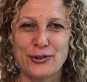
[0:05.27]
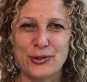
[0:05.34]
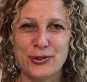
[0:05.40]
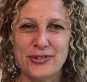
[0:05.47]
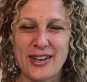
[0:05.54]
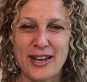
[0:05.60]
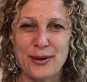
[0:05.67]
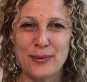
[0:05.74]

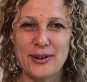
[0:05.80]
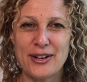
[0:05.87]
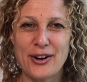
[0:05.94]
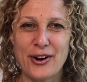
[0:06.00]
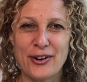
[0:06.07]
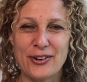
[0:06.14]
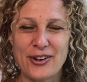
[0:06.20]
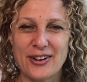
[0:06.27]
Today we
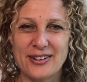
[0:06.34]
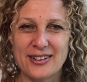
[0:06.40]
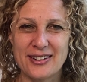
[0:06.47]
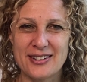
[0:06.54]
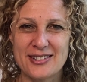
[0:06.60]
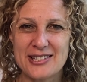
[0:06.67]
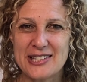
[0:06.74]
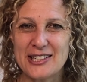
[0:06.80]
are going to
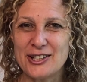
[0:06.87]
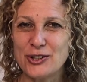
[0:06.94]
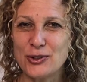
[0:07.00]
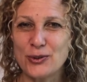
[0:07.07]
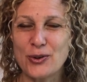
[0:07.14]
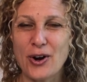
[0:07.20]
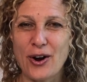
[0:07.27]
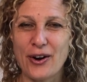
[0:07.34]

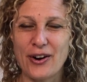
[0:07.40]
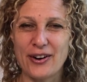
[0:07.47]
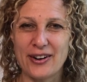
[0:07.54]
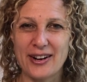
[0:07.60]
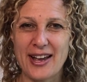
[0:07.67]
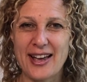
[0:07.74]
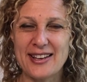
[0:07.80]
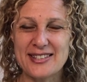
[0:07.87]
continue
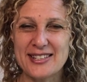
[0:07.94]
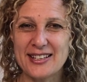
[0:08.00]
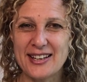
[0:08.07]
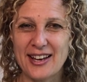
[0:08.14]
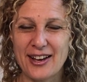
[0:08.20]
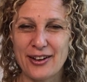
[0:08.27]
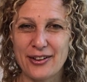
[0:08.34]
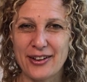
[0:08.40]
our S
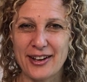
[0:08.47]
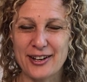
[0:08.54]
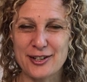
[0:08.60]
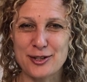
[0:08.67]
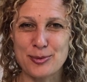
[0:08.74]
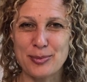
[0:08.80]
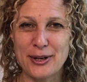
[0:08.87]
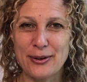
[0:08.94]
E L
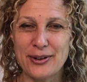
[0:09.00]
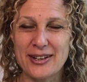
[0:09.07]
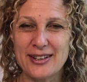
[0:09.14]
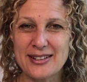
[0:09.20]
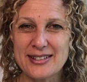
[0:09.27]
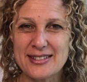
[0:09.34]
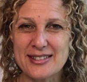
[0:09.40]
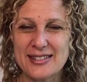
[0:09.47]

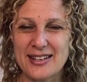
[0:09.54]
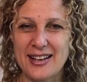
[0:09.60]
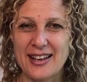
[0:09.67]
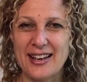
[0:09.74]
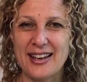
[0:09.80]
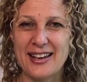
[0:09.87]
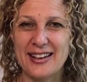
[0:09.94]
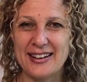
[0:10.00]
experience,
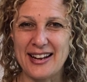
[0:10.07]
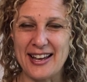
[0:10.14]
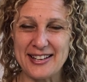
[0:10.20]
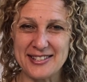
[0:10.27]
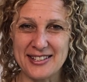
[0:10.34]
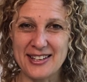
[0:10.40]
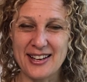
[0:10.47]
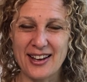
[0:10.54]
and
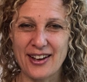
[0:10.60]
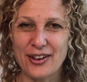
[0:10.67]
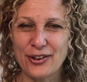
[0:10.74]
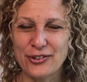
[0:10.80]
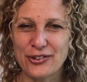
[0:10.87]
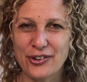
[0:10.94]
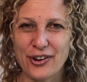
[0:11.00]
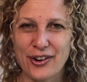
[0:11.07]
S E
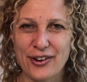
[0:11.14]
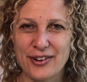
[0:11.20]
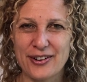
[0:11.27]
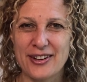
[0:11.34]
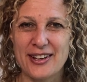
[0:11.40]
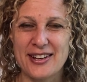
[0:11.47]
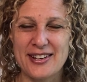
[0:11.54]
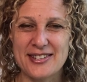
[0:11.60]
Ls
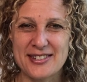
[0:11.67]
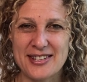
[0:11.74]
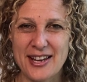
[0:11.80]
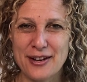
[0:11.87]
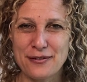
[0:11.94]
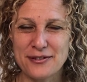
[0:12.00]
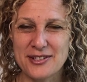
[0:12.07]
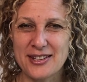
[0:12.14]
are
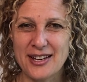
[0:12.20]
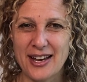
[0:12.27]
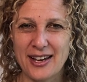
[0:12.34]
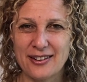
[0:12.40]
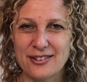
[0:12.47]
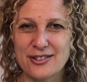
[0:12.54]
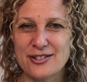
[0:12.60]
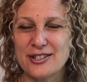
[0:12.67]
safety
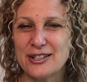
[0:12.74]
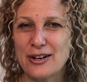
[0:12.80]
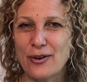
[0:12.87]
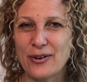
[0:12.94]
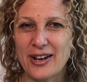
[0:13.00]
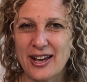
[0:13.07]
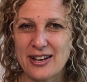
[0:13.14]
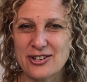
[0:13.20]
energy
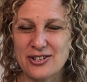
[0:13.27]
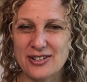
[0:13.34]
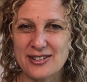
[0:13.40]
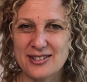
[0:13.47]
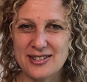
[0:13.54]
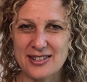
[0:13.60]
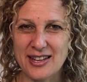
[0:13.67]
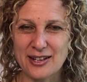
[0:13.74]

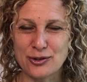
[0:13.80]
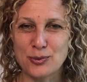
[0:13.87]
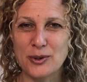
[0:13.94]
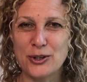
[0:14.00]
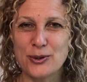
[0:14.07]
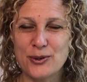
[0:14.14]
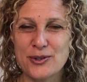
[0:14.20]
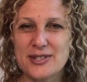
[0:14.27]
locations that
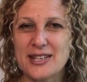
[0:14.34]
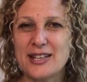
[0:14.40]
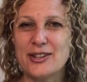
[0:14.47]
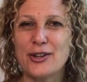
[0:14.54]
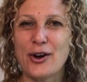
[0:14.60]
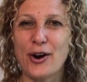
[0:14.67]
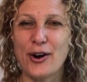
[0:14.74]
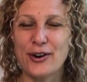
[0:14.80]
we use in
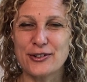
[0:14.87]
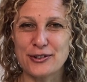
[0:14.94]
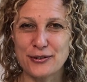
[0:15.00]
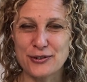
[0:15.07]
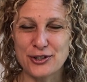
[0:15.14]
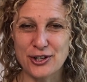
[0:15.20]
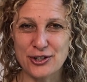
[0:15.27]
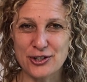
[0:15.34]
the art of
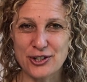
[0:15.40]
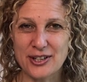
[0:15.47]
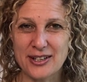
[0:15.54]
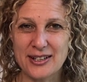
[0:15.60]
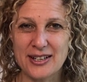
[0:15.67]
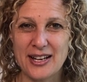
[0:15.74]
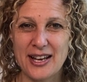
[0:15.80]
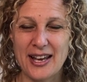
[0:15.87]
Jin
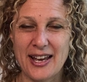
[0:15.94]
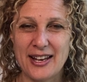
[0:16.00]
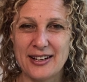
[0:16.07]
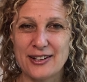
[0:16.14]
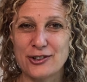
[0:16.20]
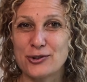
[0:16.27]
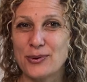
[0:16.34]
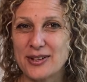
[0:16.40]
Shin, and
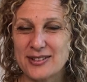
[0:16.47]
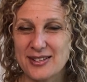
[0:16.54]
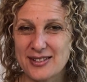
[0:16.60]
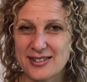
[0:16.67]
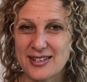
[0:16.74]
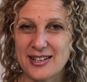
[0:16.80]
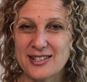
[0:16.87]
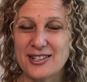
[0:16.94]
there are
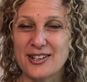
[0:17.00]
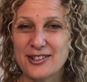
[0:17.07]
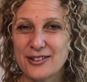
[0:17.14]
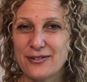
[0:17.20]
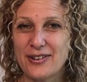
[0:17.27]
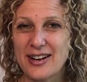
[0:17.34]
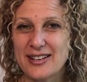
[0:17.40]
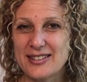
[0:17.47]
twenty-six on
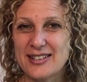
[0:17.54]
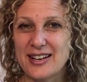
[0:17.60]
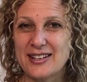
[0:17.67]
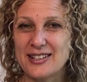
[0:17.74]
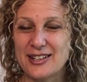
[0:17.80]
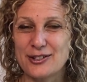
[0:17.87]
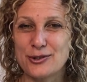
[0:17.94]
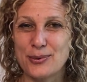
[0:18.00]
the right
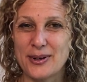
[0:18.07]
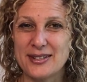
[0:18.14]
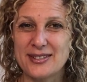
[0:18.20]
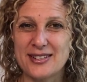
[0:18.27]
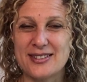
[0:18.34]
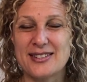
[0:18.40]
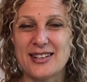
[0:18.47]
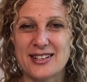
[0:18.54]
side and
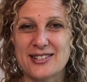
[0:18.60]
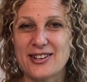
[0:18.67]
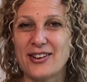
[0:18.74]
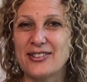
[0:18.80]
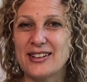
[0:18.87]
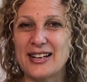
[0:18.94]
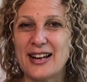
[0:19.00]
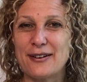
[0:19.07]
twenty-six
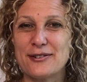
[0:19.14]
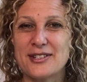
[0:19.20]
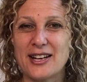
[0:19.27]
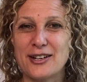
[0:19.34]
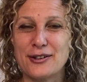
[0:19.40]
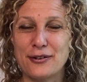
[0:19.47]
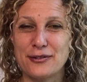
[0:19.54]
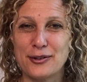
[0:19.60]
on the left
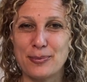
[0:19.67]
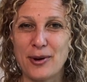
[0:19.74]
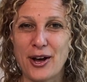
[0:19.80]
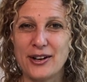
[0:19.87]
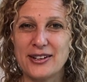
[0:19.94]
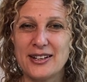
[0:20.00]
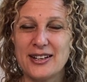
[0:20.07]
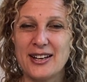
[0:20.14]
side of the
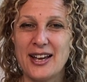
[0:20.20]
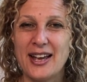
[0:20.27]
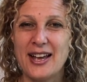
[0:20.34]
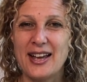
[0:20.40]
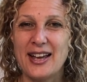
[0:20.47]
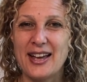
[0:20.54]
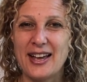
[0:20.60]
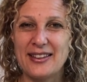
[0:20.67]
body,
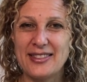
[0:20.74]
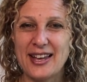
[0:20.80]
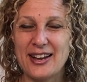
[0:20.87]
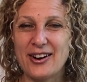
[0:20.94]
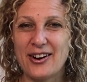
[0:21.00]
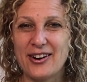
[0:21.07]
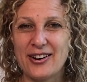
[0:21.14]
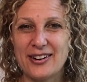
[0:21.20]
and
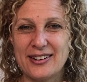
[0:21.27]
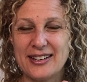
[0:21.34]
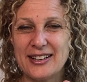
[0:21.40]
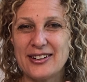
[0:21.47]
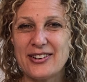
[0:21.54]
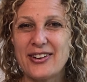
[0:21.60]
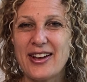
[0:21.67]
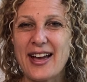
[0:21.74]
they are
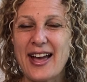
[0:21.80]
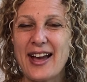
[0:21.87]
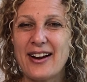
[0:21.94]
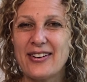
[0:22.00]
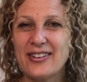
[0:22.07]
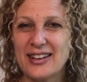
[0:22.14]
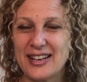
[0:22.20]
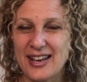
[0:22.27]
little
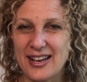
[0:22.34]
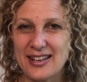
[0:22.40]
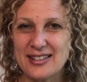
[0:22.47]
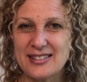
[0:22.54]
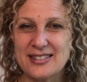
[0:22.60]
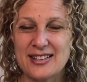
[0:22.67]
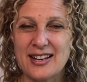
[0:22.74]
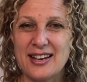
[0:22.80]

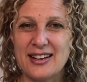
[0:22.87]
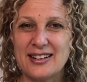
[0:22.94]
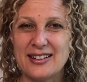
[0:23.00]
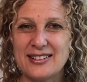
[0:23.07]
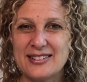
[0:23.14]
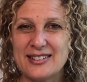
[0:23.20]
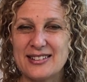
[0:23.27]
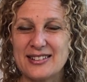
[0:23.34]
areas
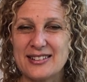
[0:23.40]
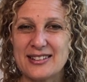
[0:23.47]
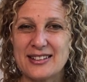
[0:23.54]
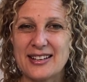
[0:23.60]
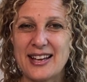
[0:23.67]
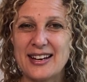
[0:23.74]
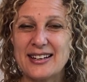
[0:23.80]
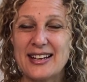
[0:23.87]
that
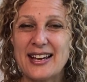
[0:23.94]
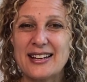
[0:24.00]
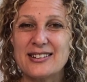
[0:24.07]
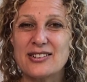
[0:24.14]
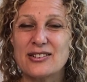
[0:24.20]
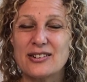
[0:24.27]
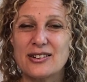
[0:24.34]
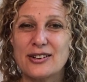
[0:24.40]
can
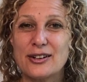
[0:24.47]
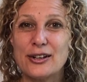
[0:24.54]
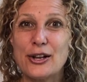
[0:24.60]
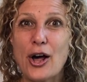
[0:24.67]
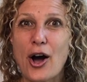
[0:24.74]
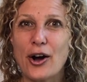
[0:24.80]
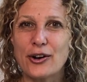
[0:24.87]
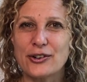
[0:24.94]
get
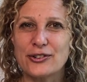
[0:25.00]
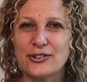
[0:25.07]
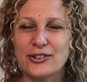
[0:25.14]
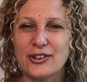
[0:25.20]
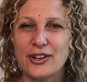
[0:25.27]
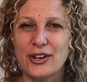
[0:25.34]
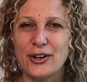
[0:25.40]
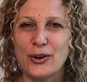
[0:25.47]
locked
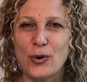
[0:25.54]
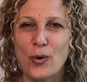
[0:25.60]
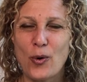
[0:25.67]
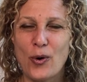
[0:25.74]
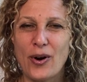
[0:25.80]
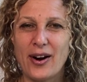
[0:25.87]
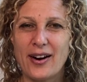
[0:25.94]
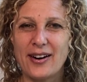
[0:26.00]

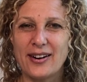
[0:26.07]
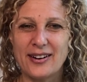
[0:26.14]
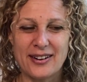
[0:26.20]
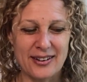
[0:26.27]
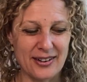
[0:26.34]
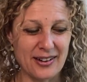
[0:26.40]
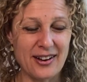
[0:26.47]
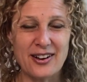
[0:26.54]
or
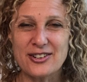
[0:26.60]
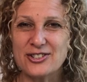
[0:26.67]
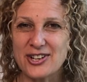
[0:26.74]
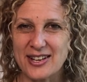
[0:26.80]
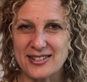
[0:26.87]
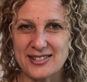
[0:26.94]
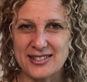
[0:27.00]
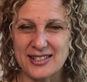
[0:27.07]

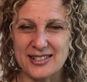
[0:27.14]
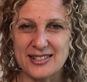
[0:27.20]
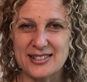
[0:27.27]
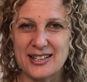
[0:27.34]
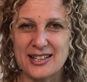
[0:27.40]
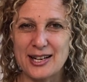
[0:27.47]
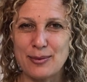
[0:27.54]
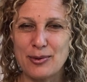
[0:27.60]
congested
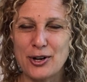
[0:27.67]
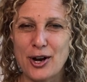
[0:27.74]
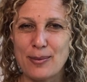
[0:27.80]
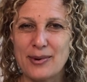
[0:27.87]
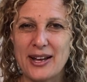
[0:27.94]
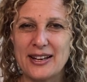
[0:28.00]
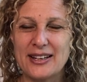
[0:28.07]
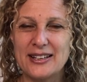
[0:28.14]
and they
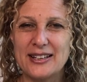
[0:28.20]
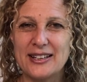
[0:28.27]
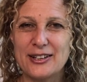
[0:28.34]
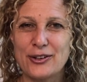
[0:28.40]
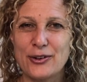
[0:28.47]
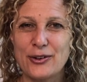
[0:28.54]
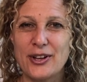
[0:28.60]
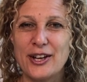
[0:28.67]
become like a
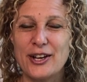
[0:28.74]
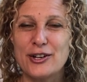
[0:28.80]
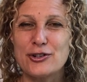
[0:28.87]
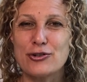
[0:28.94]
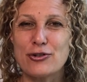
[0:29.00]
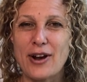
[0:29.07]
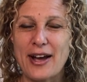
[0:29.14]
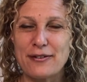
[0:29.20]
little
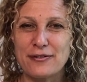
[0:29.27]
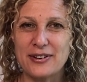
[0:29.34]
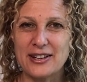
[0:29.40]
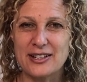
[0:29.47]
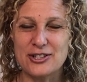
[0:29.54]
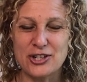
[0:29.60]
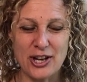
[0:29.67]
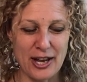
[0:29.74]

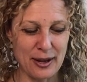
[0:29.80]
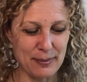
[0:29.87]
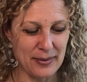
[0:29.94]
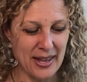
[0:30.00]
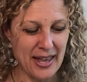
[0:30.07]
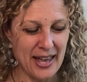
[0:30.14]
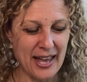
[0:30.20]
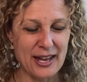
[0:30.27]
traffic jam,
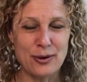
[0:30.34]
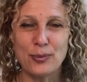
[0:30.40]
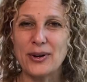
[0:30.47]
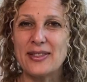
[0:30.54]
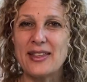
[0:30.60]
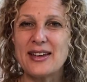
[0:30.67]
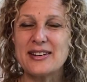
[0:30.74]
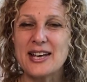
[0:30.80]
and
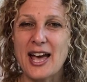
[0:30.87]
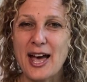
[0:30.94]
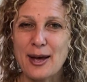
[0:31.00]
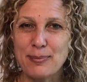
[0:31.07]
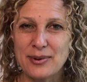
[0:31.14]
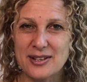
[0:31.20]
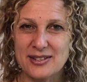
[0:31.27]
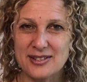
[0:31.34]
when that
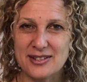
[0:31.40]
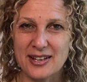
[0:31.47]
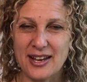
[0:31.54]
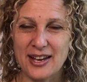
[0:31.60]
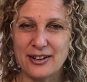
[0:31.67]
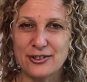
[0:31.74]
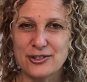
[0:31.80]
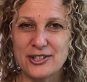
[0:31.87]
happens
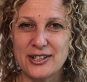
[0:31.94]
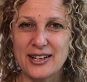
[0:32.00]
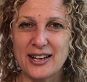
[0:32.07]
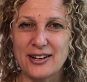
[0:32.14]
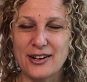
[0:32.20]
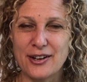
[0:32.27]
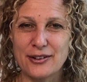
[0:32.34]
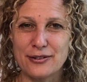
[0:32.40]
the energy
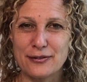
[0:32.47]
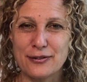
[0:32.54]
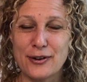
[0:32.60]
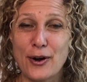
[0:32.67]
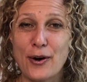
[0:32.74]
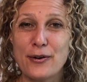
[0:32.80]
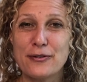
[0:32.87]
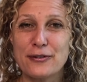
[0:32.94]
cannot
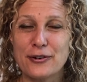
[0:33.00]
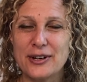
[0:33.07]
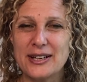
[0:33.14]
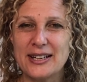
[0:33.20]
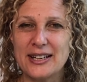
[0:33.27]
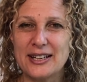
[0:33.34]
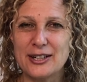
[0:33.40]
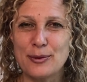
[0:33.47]
flow
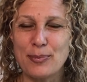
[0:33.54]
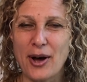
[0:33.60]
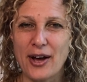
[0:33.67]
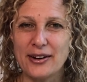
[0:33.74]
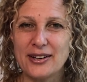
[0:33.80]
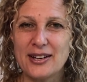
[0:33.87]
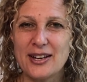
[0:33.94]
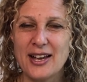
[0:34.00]
freely in the
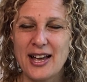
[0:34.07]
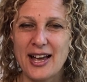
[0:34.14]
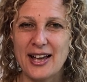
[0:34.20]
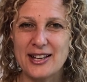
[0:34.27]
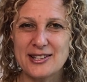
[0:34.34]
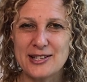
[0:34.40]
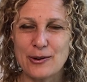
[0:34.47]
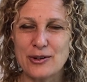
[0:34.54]
body,
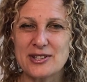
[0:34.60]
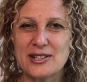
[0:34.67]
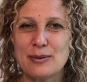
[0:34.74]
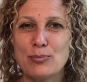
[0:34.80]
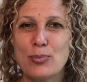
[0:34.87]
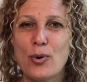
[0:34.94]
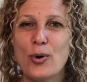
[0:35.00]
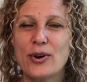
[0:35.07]
and so it's
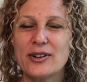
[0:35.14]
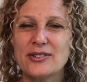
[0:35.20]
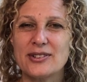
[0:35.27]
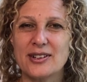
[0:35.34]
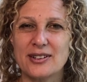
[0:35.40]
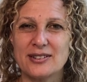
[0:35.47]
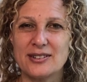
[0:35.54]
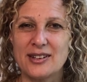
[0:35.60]

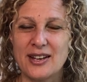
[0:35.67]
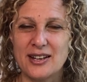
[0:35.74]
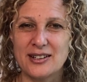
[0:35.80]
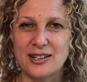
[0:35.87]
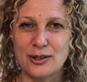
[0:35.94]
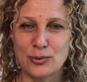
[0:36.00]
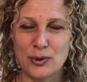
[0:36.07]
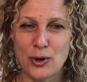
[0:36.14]
important
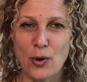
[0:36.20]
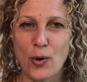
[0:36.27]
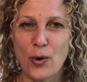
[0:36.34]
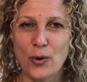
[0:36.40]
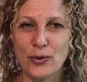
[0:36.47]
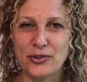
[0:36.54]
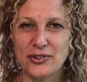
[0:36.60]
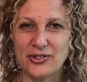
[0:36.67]
that we
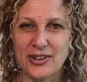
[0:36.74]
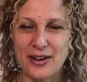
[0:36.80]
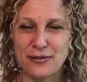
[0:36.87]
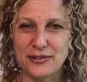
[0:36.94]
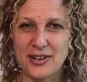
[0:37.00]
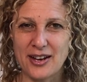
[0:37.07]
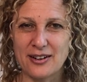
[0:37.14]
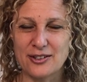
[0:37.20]
hold the
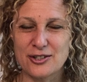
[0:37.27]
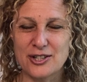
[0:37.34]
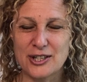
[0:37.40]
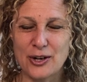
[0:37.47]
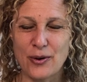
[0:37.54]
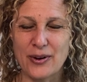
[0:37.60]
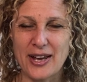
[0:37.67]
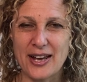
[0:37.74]
safety energy
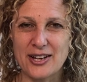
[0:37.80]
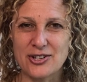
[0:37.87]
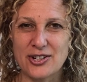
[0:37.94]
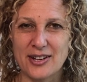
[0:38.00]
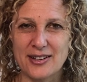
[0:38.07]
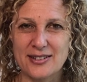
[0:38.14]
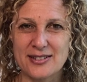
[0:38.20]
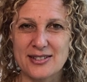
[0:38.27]

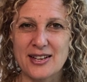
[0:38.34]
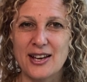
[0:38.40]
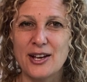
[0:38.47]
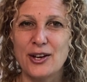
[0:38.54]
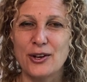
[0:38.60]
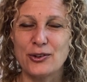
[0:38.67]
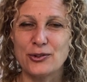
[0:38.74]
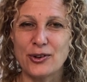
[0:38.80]
locations
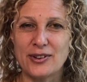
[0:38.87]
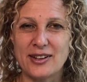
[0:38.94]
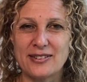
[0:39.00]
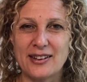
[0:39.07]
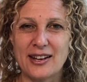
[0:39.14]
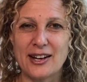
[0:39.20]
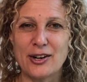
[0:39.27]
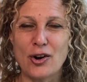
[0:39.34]
so that
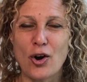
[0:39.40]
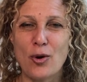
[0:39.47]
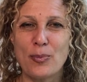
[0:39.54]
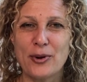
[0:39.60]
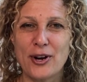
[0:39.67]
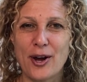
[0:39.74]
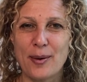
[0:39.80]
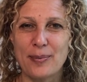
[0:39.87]
they can
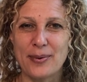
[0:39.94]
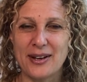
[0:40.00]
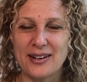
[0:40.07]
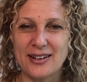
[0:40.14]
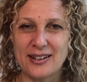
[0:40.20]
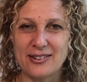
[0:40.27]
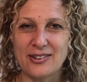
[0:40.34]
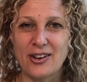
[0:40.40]
open up
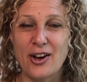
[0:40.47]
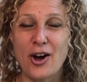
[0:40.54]
and that